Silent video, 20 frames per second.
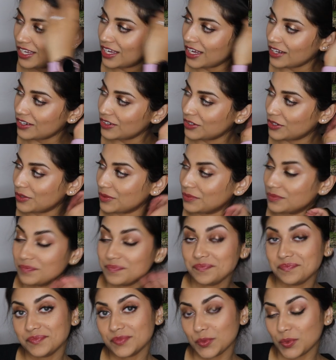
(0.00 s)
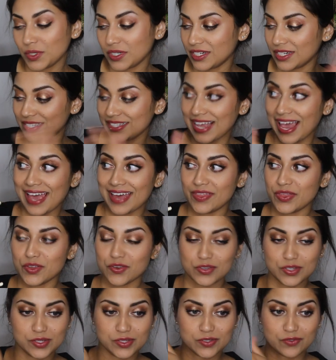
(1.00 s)
I don't know what it is and
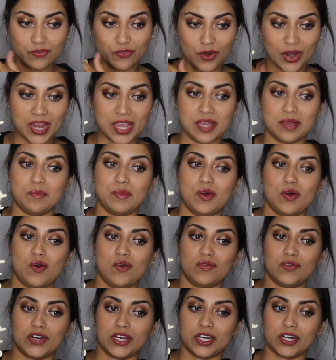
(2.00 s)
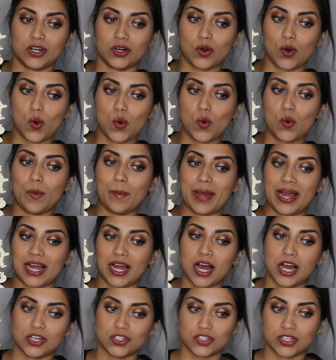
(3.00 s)
this frame over here oh my
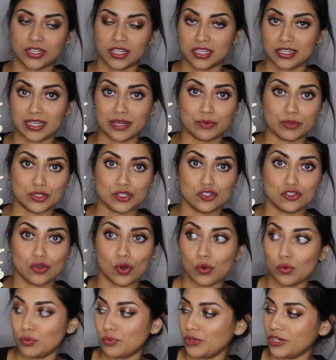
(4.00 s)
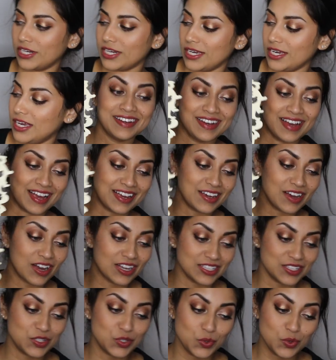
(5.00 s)
gosh i thought that was so pretty i
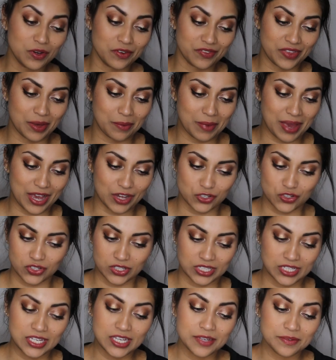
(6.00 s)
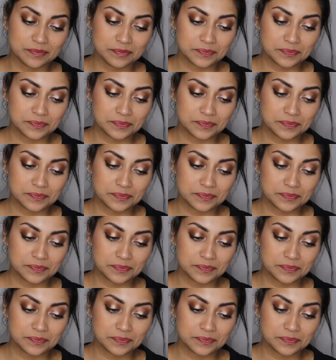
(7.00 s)
got two of them actually